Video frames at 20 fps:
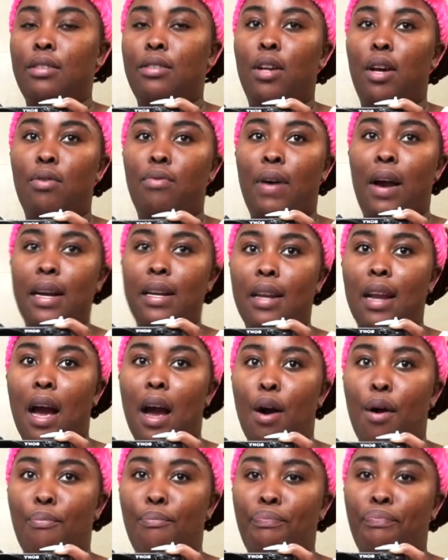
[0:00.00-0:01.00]
So right
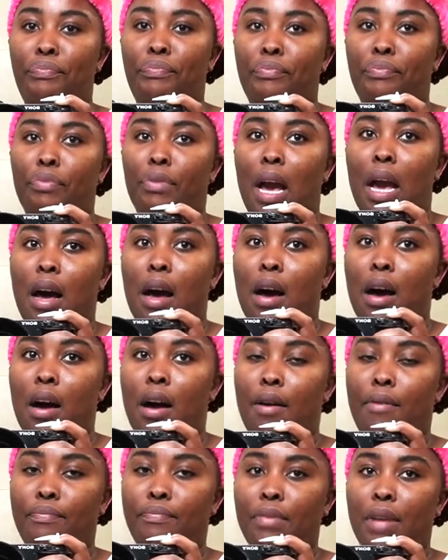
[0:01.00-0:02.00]
now
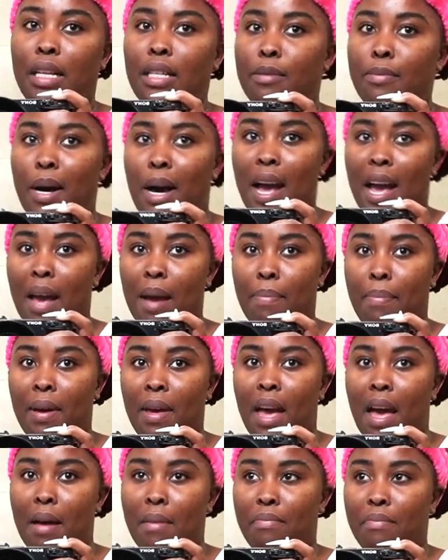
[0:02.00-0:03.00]
um it's about eight
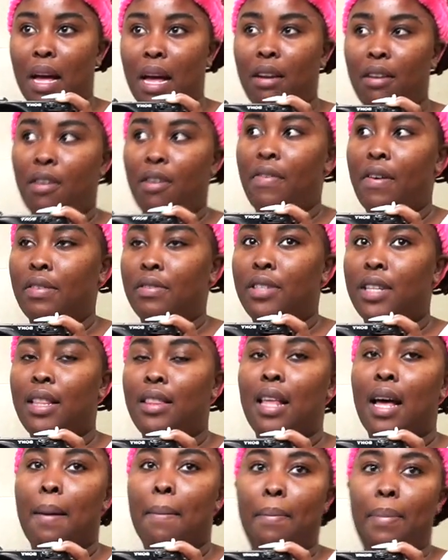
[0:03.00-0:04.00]
p m I don't know if I've
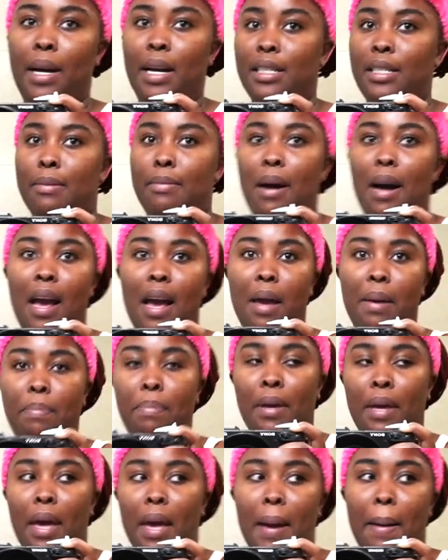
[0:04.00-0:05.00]
said that, but it's about eight
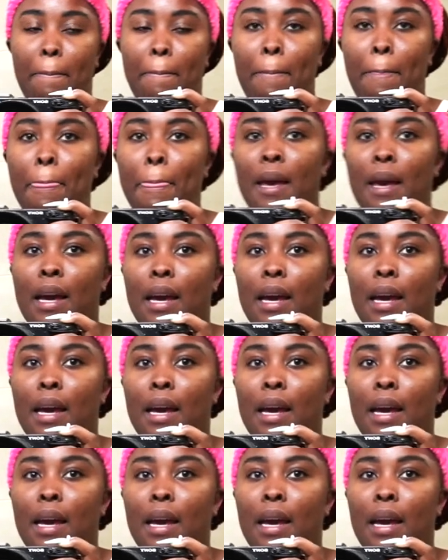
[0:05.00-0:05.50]
p m